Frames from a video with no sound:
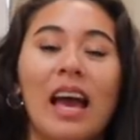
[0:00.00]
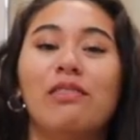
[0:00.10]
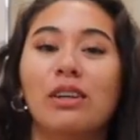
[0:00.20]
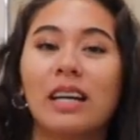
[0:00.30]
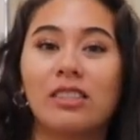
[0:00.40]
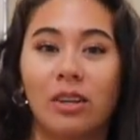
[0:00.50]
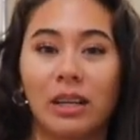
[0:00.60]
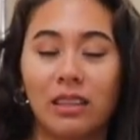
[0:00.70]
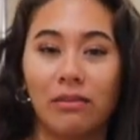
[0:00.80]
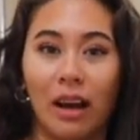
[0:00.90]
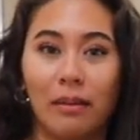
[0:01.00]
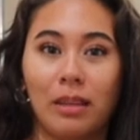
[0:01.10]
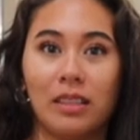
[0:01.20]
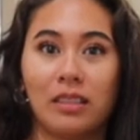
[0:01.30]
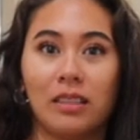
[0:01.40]
If you guys don't get the vibe, but
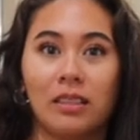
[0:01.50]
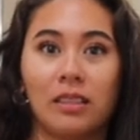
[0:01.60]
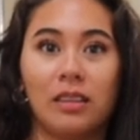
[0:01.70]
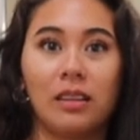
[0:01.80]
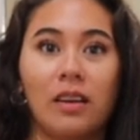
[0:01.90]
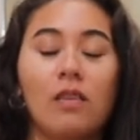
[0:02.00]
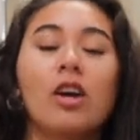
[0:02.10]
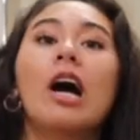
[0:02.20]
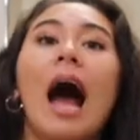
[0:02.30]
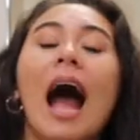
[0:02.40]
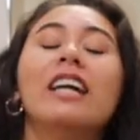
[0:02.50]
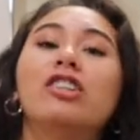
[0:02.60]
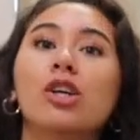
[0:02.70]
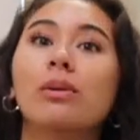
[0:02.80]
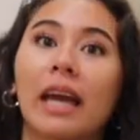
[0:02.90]
you don't camp. Is,
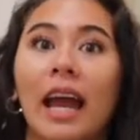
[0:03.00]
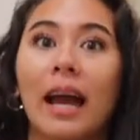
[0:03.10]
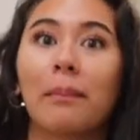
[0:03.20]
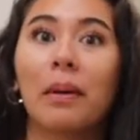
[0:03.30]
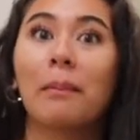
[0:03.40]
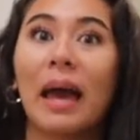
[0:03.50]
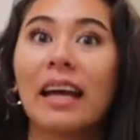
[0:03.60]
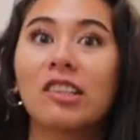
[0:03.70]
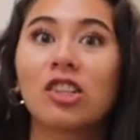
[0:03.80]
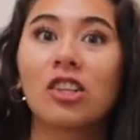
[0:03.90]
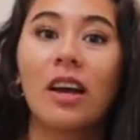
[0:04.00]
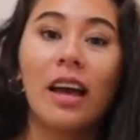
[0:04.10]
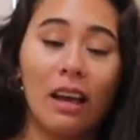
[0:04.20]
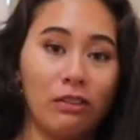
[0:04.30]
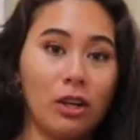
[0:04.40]
I do camp, bitch.
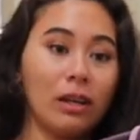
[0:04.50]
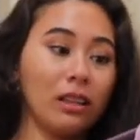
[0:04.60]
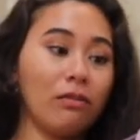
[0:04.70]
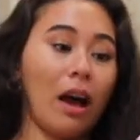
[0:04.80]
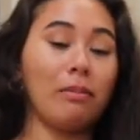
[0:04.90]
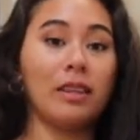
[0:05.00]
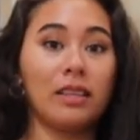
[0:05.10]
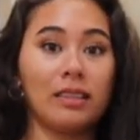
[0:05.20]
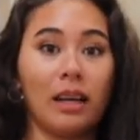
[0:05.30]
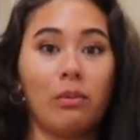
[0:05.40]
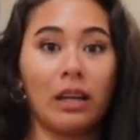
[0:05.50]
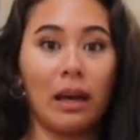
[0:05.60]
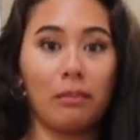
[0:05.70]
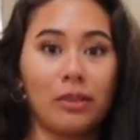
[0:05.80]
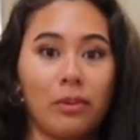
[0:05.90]
If you don't get the vibe that this is like what
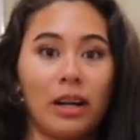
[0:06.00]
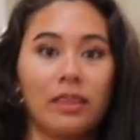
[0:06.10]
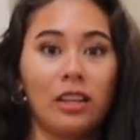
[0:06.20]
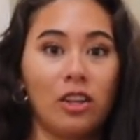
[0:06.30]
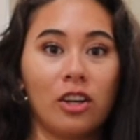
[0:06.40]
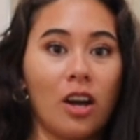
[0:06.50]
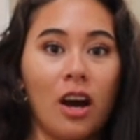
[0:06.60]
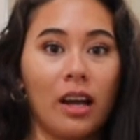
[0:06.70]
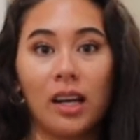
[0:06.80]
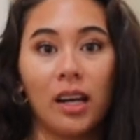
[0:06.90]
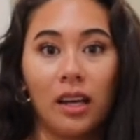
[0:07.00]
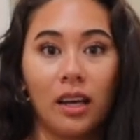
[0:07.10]
campers wear, then you're not.